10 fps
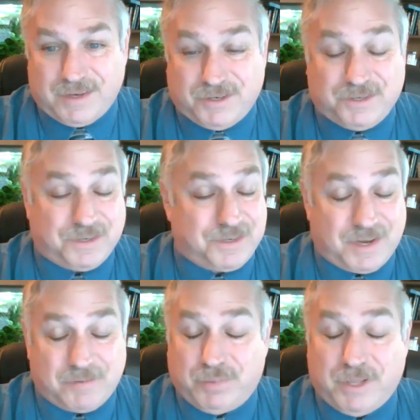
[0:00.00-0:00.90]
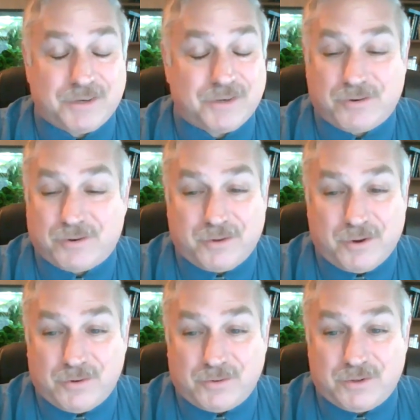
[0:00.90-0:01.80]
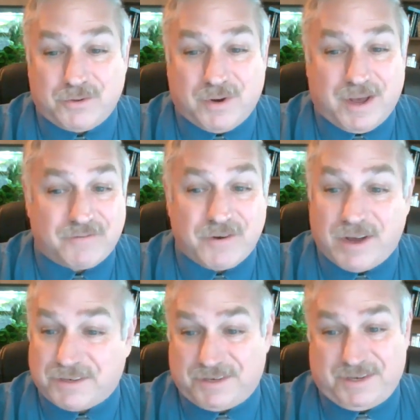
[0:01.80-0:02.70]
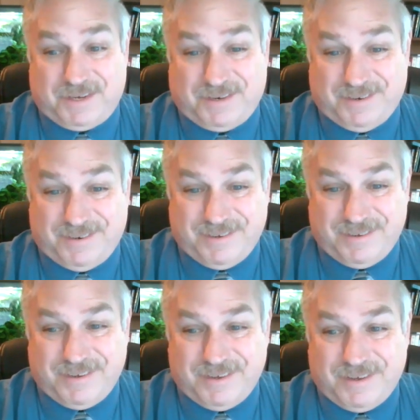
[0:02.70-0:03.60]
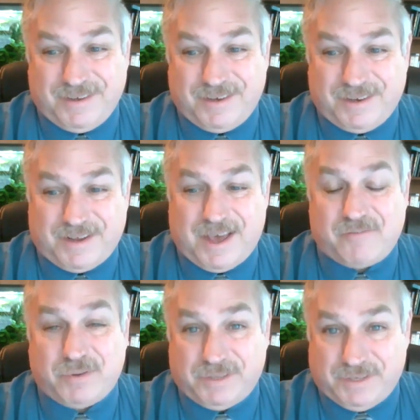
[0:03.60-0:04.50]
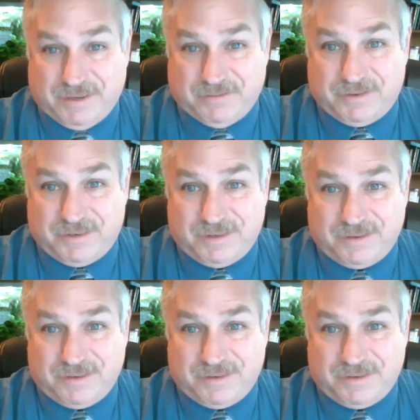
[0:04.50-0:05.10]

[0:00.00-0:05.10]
Jesus said, "Blessed are those who have not seen and have believed."